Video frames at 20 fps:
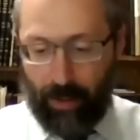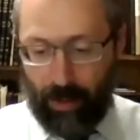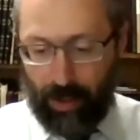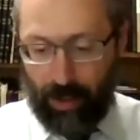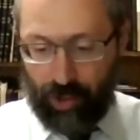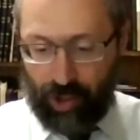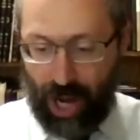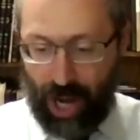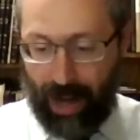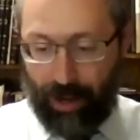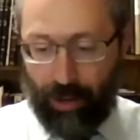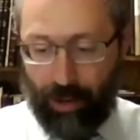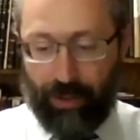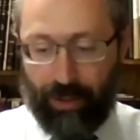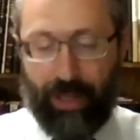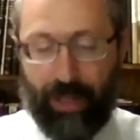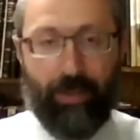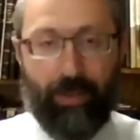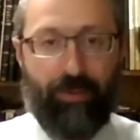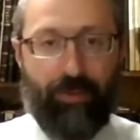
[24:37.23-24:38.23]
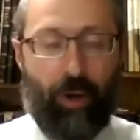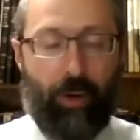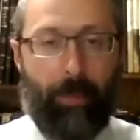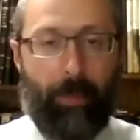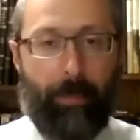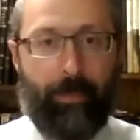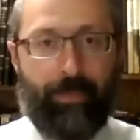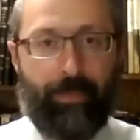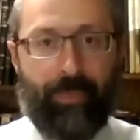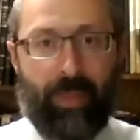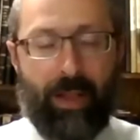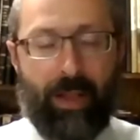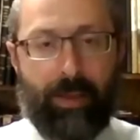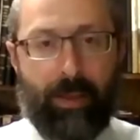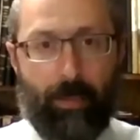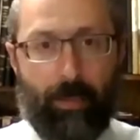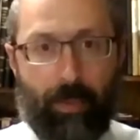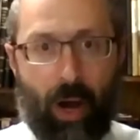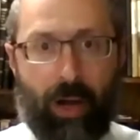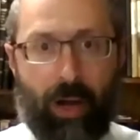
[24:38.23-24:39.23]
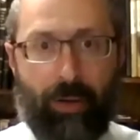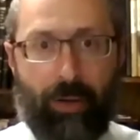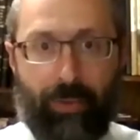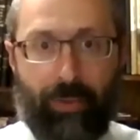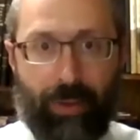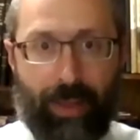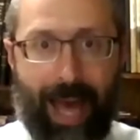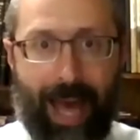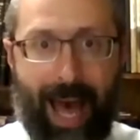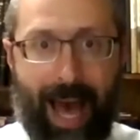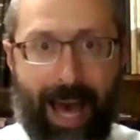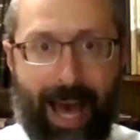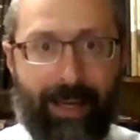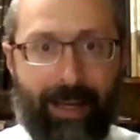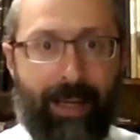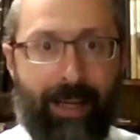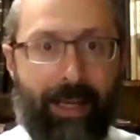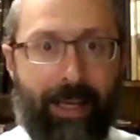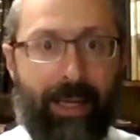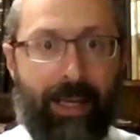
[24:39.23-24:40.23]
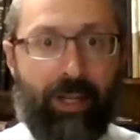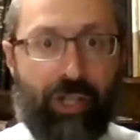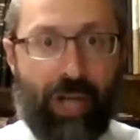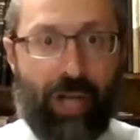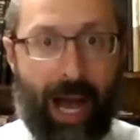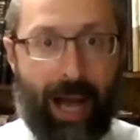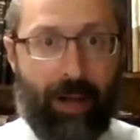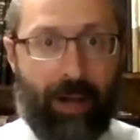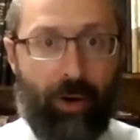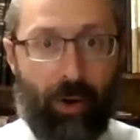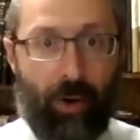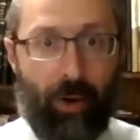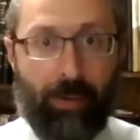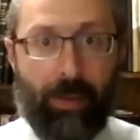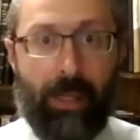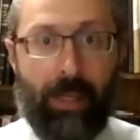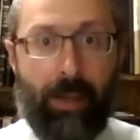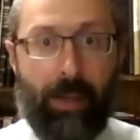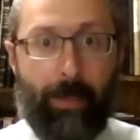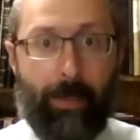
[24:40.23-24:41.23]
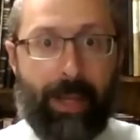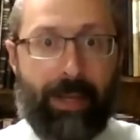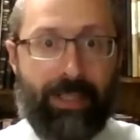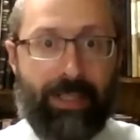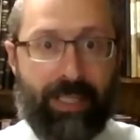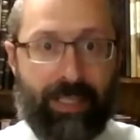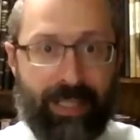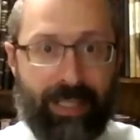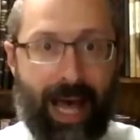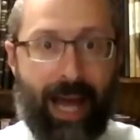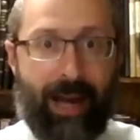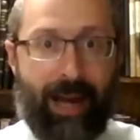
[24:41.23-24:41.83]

shakol ni'ebedvar, that the bracha for that is shakol, because it's not